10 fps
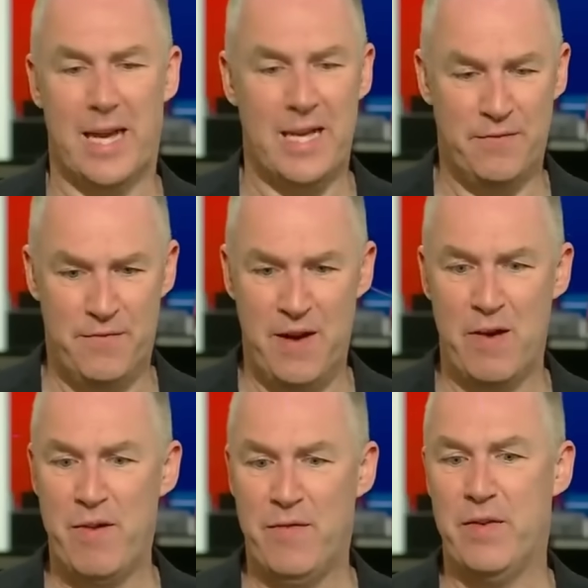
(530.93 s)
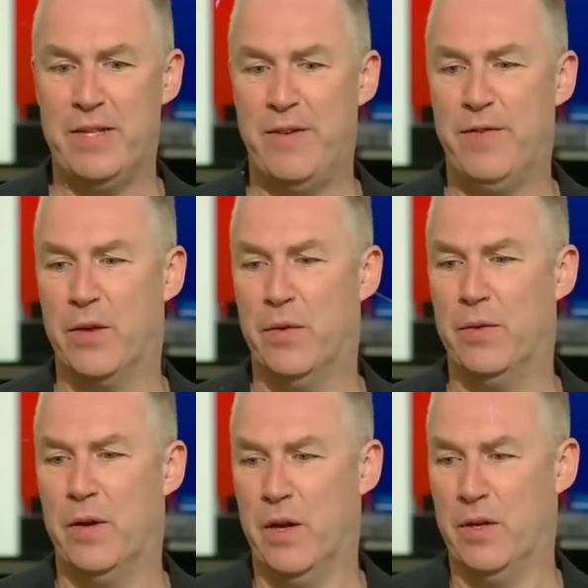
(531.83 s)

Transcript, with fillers: It's very, very difficult